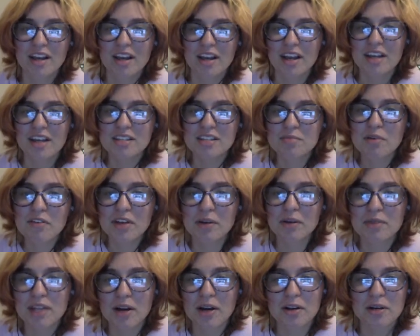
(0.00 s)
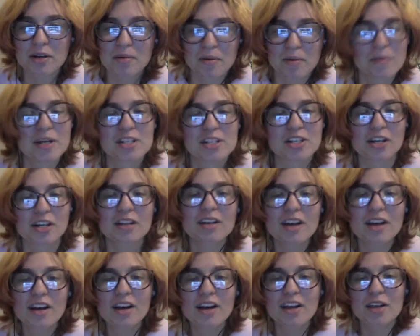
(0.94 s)
It's moving without your permission.
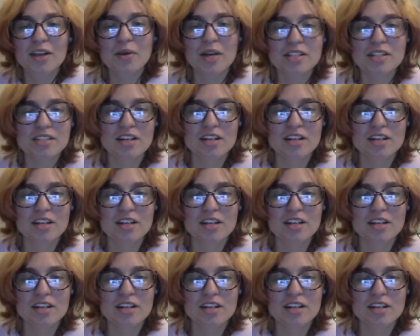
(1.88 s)
You get to